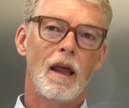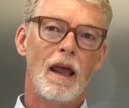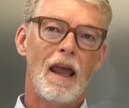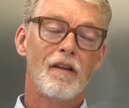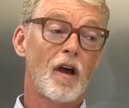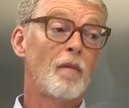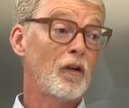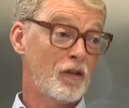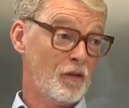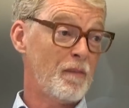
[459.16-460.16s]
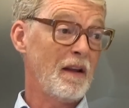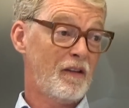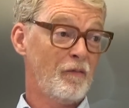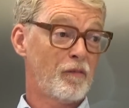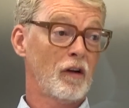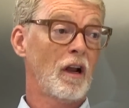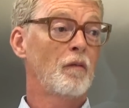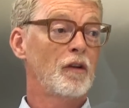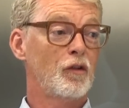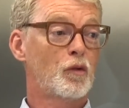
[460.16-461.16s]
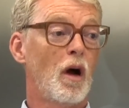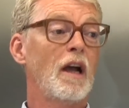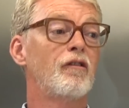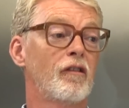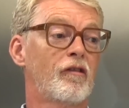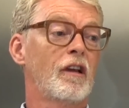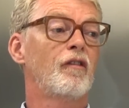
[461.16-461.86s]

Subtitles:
It's our most expensive product, which is quite interesting.